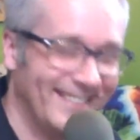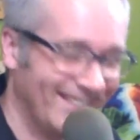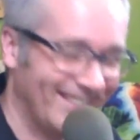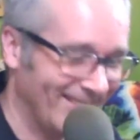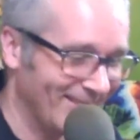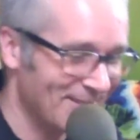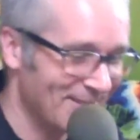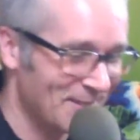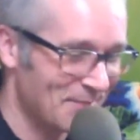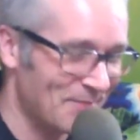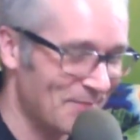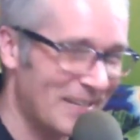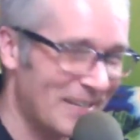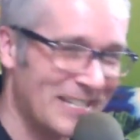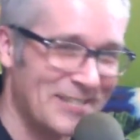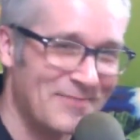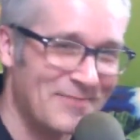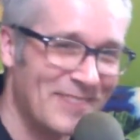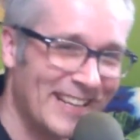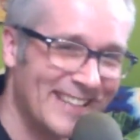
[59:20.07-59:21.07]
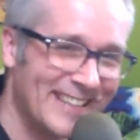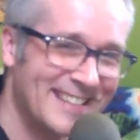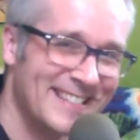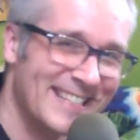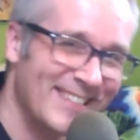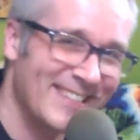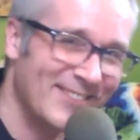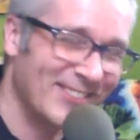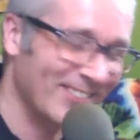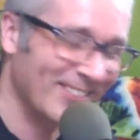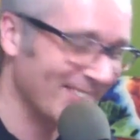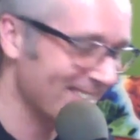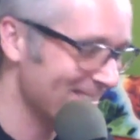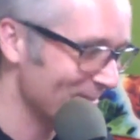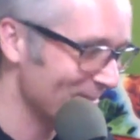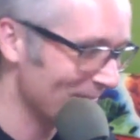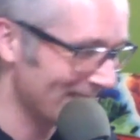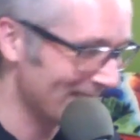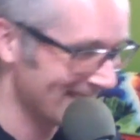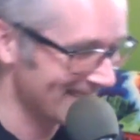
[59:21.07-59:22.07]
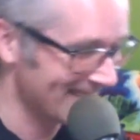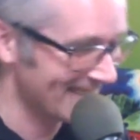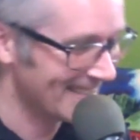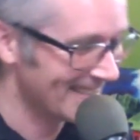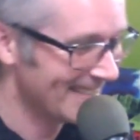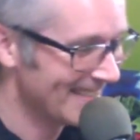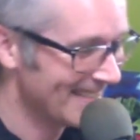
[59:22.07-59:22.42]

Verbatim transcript: called Spaceman Saves Christmas.